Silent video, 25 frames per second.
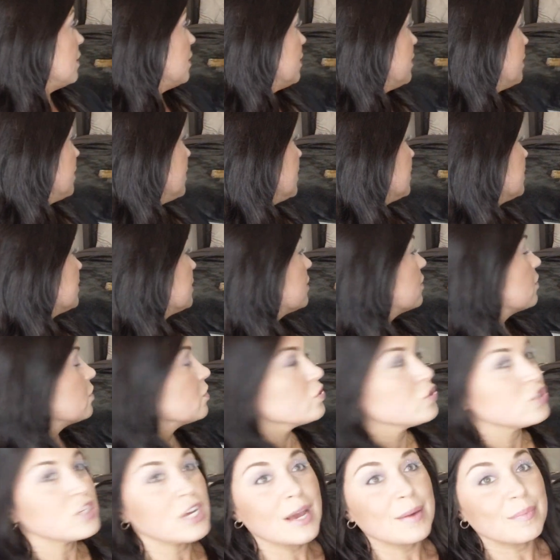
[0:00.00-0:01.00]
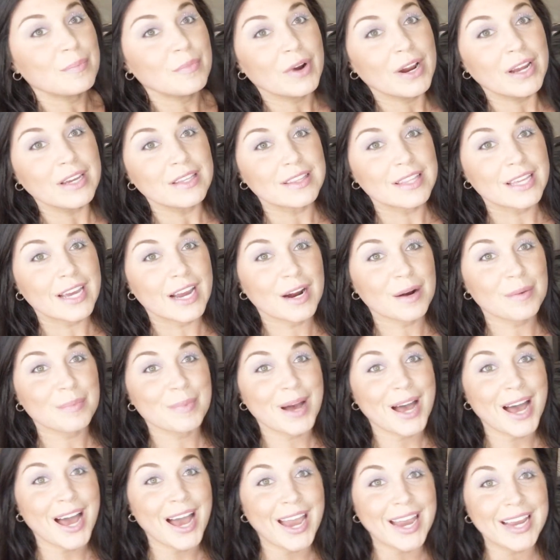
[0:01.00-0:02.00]
this little gem right there
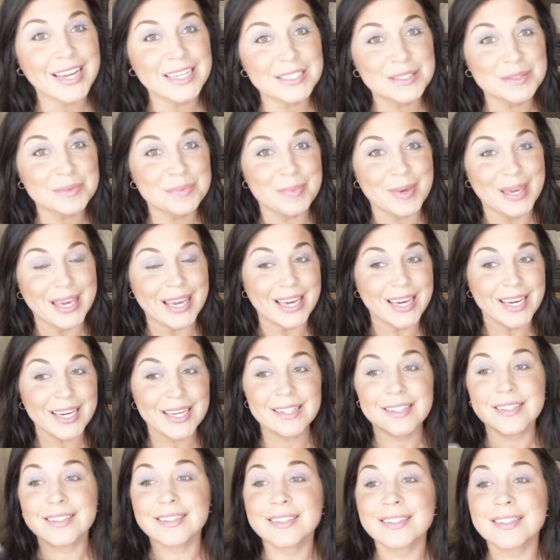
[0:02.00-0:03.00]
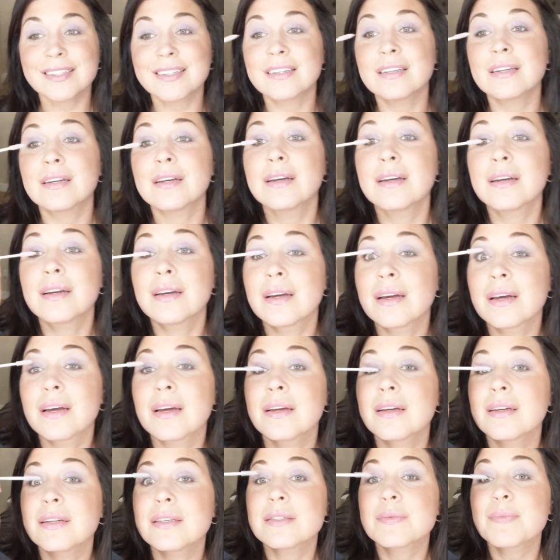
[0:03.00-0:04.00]
behind me
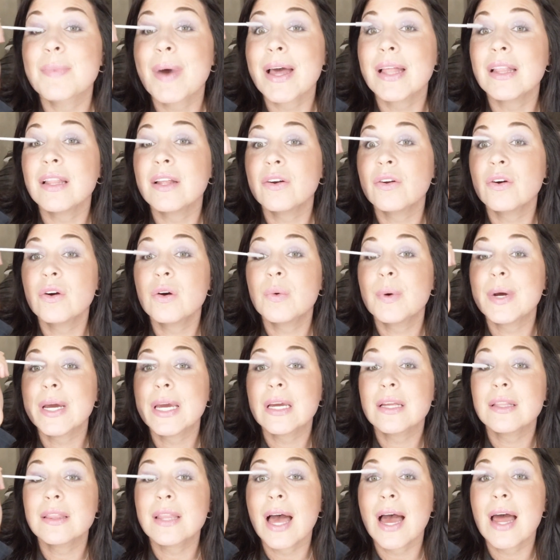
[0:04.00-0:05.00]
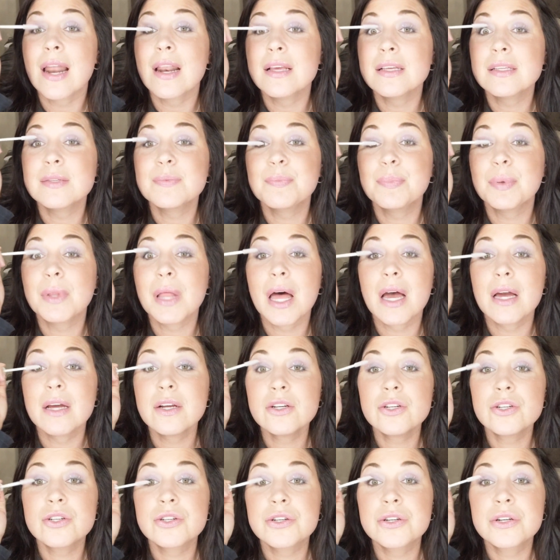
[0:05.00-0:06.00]
is my little queen. That is
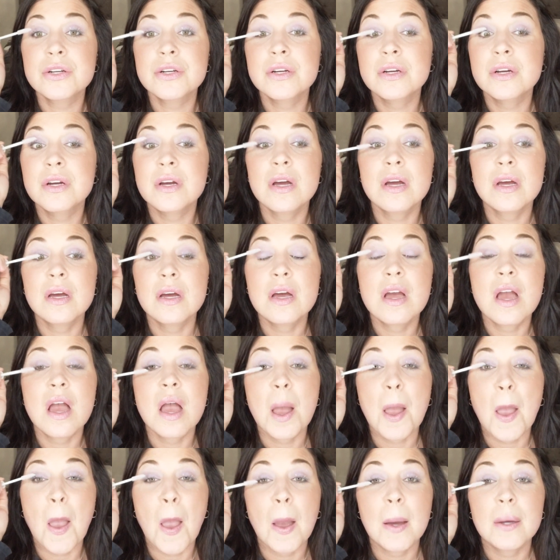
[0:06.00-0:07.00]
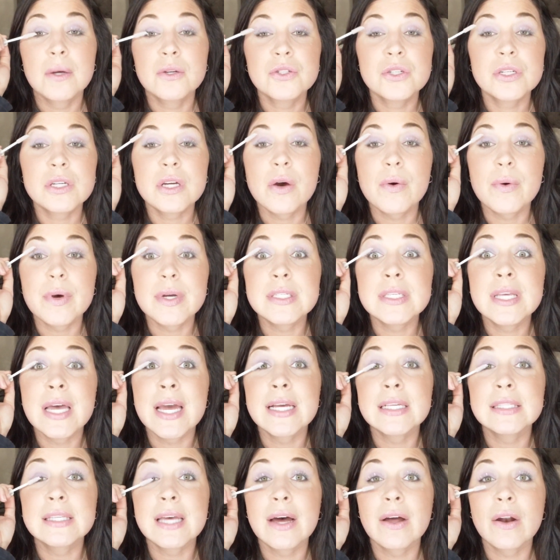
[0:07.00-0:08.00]
Blush. She always
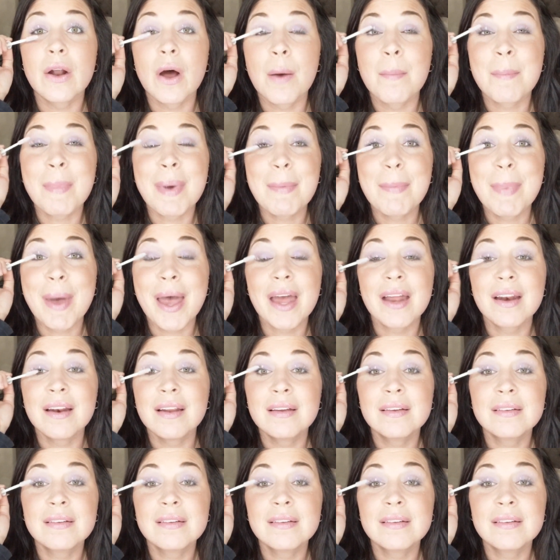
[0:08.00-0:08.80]
hangs out on my bed